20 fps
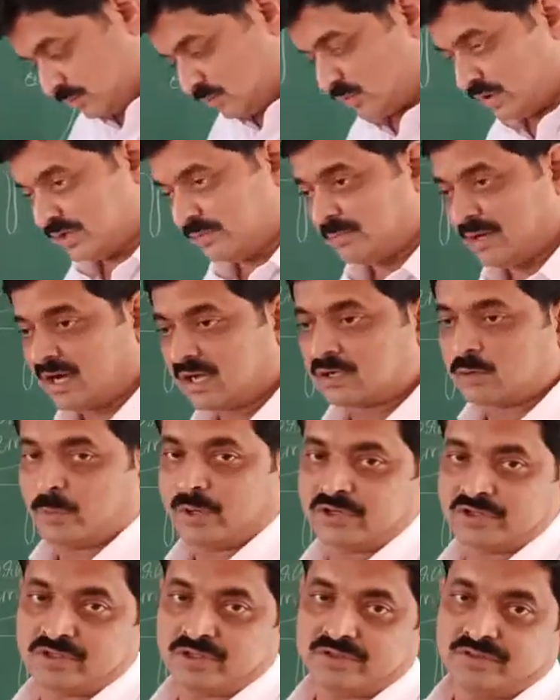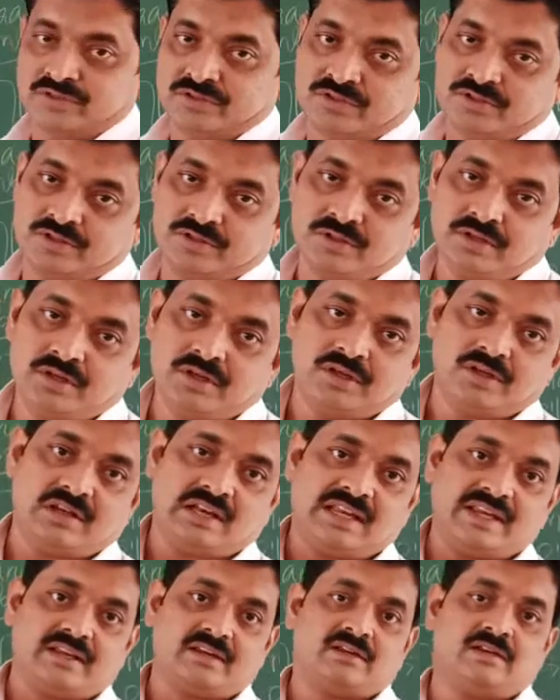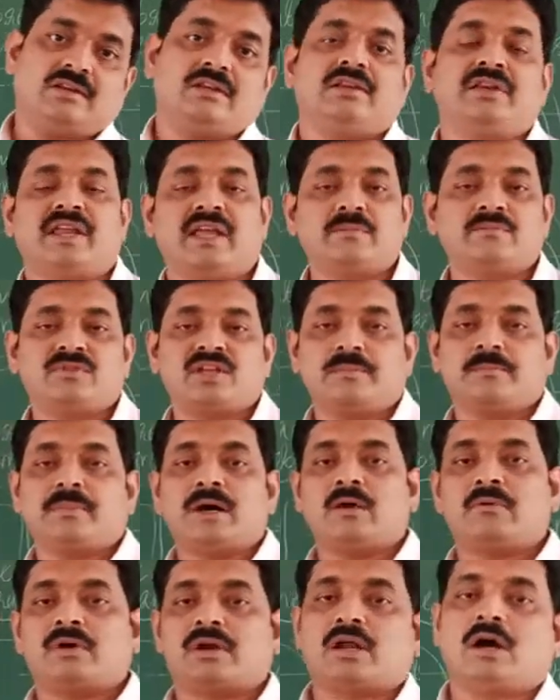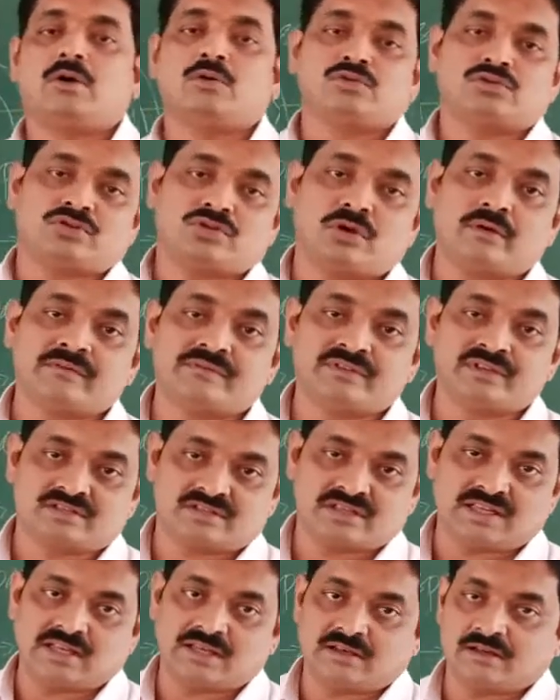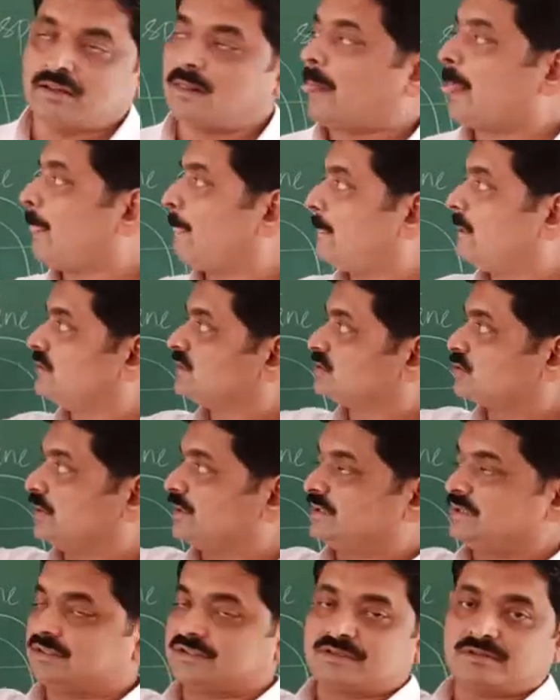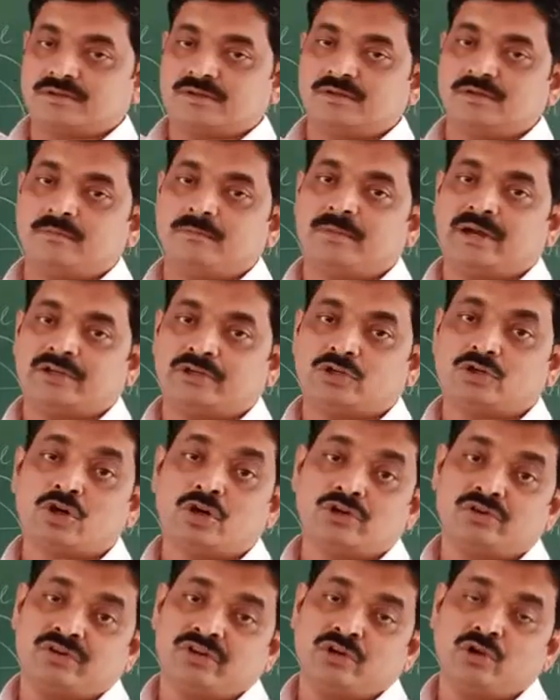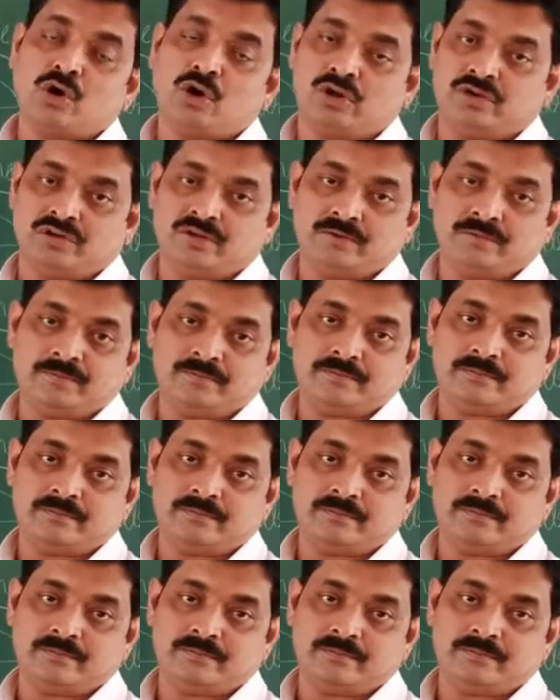1-mark questions like name the powerhouse of the cell. So it is mitochondrion.